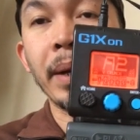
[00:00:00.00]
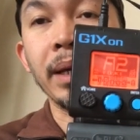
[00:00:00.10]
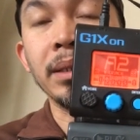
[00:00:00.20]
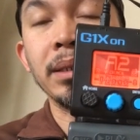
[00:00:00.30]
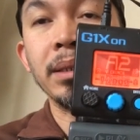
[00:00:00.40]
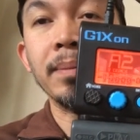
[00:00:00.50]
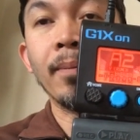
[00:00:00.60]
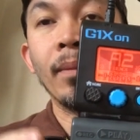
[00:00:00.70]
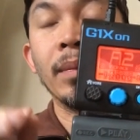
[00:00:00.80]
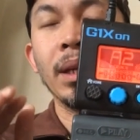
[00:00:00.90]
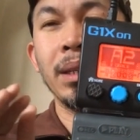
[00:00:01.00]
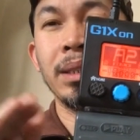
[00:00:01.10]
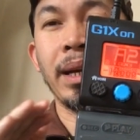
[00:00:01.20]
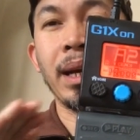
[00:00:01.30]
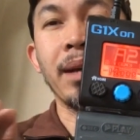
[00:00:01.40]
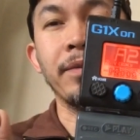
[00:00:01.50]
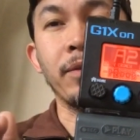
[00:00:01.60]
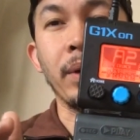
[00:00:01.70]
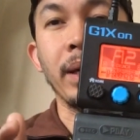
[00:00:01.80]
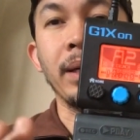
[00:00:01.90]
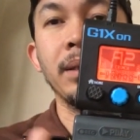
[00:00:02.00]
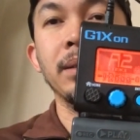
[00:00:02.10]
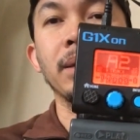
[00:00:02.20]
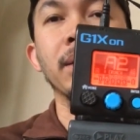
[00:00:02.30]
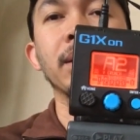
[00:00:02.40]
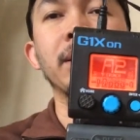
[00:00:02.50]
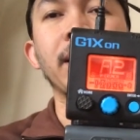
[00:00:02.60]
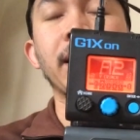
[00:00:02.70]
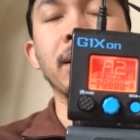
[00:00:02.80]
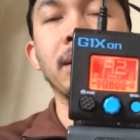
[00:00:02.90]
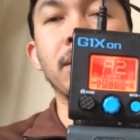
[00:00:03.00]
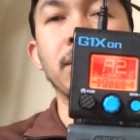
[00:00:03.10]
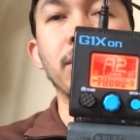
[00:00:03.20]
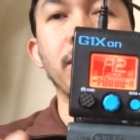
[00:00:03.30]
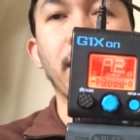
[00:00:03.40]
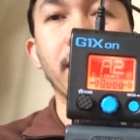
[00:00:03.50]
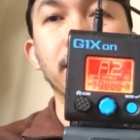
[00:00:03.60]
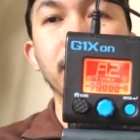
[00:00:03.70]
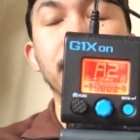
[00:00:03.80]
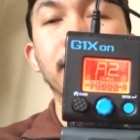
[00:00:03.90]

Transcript: patch is like halfway, so it's not too loud